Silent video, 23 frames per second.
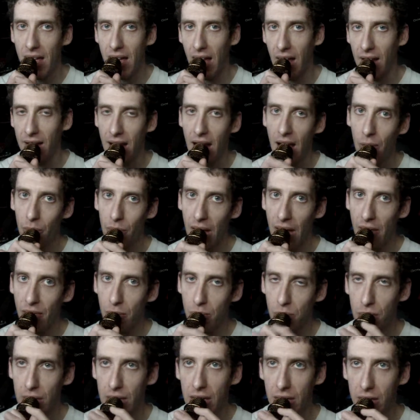And now we have a
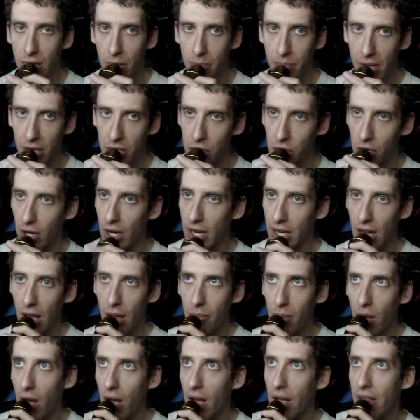pretty clear picture, and
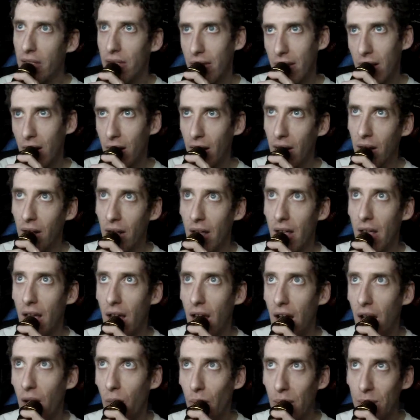I'm on their
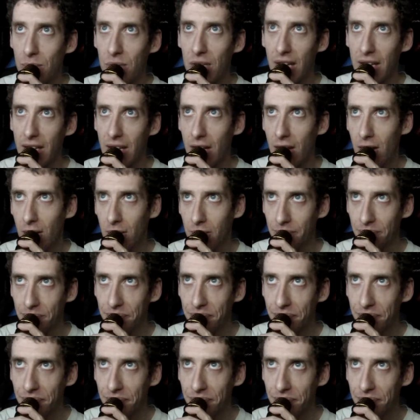website here,